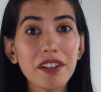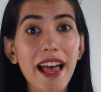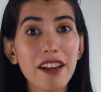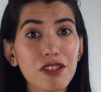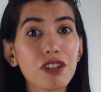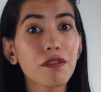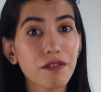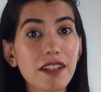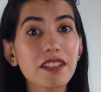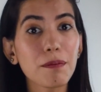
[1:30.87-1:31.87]
is actually your
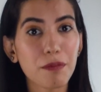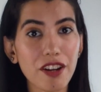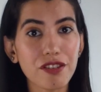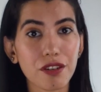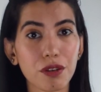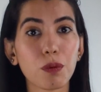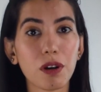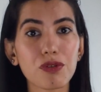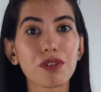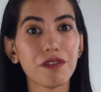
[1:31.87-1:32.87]
first impression to the
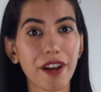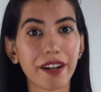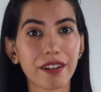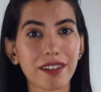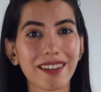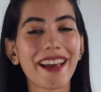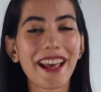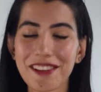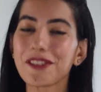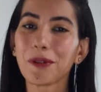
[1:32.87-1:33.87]
virtual event,
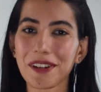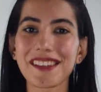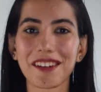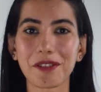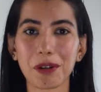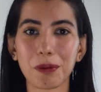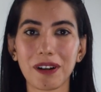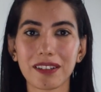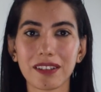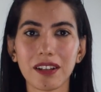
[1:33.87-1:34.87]
hence you want to set a good
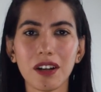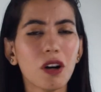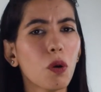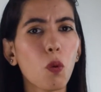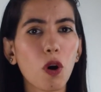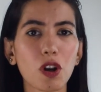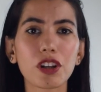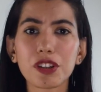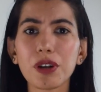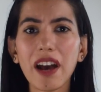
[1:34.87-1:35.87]
one. What all
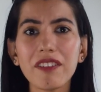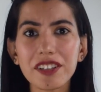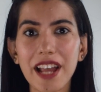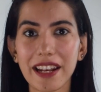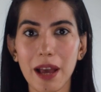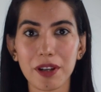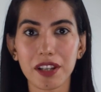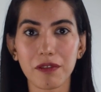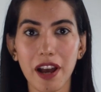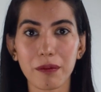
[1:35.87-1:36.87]
can you have in a dynamic
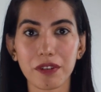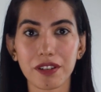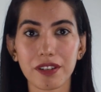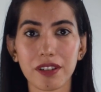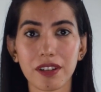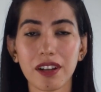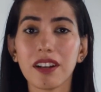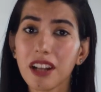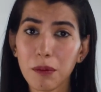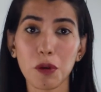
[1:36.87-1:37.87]
environment?
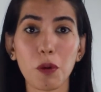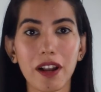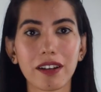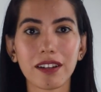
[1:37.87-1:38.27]
Number 1,